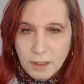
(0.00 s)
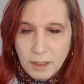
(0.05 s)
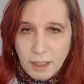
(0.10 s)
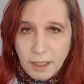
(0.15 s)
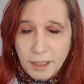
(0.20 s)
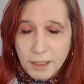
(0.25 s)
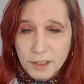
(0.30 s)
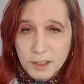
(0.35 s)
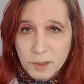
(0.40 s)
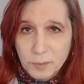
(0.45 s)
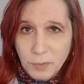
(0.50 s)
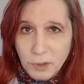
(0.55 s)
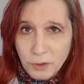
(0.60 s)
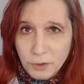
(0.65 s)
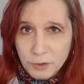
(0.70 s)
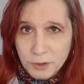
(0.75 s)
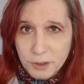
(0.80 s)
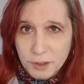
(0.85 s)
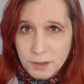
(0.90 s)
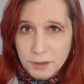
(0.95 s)
An
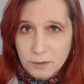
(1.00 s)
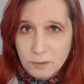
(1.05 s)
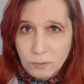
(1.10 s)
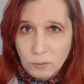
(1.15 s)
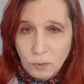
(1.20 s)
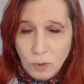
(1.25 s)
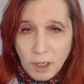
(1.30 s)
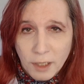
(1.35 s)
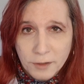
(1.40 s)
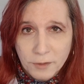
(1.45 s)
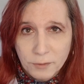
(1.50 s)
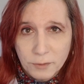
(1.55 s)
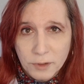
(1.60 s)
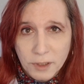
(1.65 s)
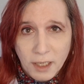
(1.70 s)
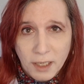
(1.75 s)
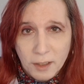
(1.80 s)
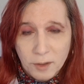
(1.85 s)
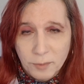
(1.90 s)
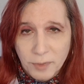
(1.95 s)
explosion rocked through
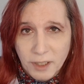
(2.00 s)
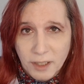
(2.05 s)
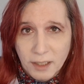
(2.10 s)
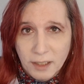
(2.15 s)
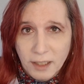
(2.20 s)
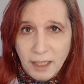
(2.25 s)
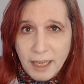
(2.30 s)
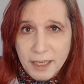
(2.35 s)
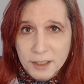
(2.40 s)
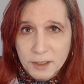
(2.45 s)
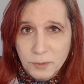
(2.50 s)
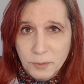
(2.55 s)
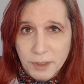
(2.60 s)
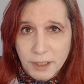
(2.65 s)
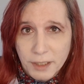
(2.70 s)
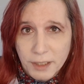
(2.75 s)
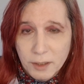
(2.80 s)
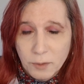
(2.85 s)
Garðabær last week